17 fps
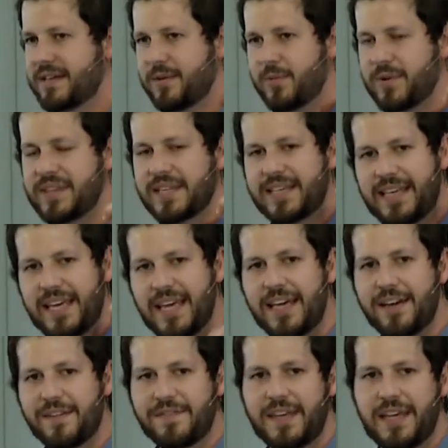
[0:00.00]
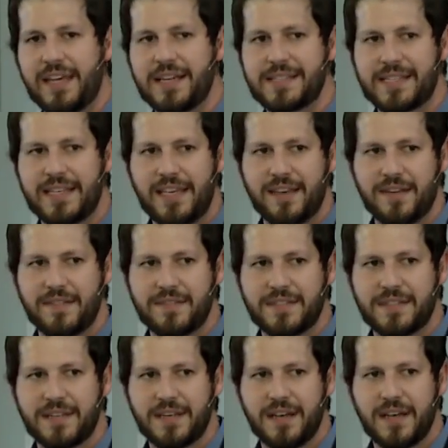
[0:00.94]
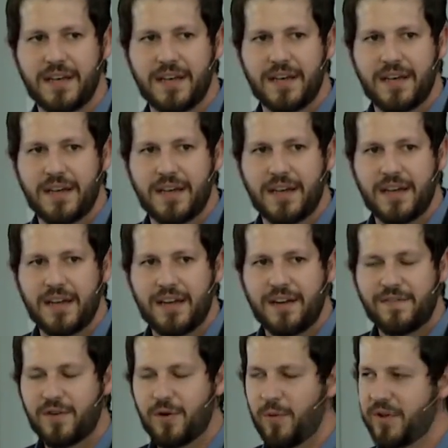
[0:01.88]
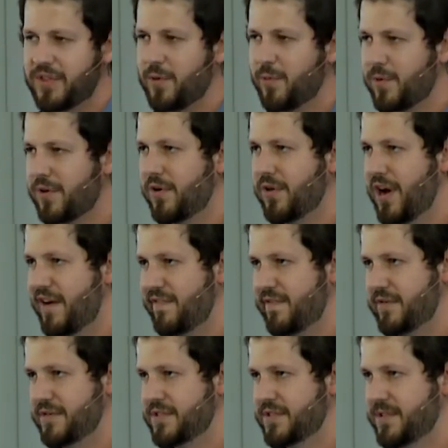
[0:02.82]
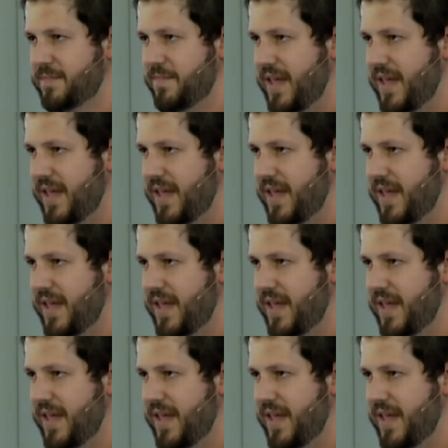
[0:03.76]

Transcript: what the King of Kings gives for what the world offers.